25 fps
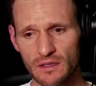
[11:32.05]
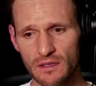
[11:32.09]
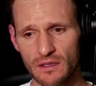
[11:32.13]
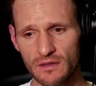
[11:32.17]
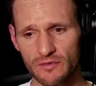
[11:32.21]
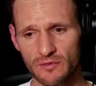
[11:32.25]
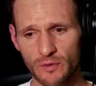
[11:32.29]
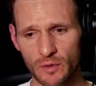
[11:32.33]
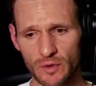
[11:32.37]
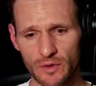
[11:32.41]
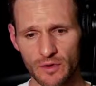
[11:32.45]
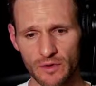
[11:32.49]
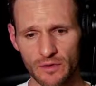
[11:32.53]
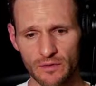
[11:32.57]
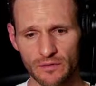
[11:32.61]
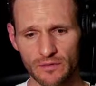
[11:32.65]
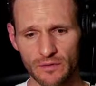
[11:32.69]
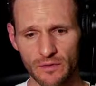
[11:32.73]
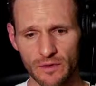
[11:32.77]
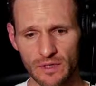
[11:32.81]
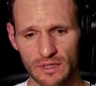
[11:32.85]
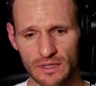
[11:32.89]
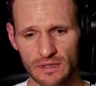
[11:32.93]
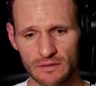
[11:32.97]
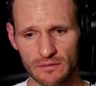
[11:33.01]
and for
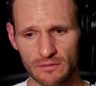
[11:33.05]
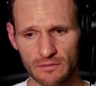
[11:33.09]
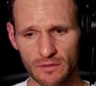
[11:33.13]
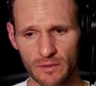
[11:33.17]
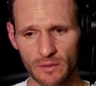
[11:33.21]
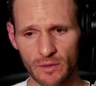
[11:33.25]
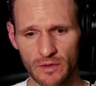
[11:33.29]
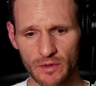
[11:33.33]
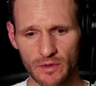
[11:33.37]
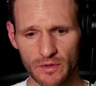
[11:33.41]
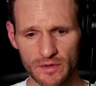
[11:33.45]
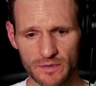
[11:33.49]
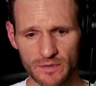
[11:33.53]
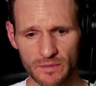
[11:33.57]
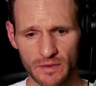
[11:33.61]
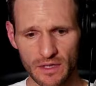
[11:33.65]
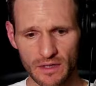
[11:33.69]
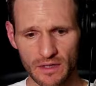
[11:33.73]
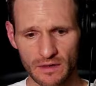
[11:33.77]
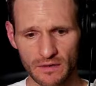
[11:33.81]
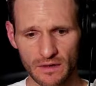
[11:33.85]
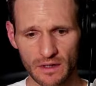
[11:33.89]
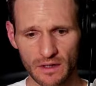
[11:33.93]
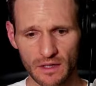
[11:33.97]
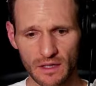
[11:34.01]
a remote
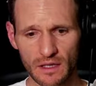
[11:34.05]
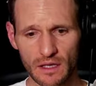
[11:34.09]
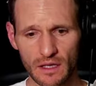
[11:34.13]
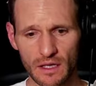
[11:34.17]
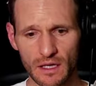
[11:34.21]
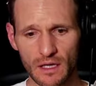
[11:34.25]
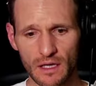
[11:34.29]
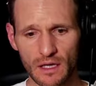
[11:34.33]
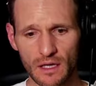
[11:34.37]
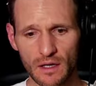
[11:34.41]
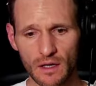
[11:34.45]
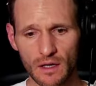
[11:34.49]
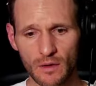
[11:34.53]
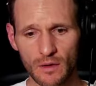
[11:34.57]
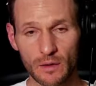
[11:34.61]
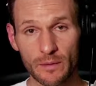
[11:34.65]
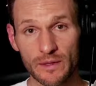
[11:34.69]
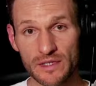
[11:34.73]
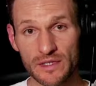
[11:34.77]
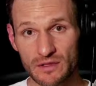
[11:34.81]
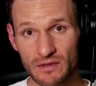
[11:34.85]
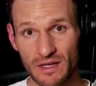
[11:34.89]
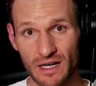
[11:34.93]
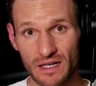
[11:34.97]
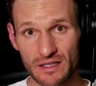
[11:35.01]
correspondent thing. What
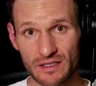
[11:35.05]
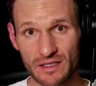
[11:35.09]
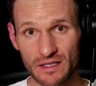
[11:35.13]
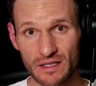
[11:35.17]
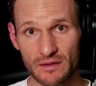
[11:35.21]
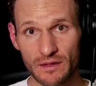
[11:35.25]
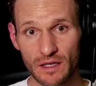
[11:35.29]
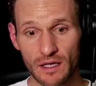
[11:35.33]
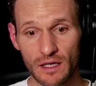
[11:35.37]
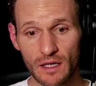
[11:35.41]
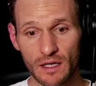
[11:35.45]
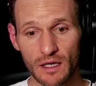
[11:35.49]
about strategy?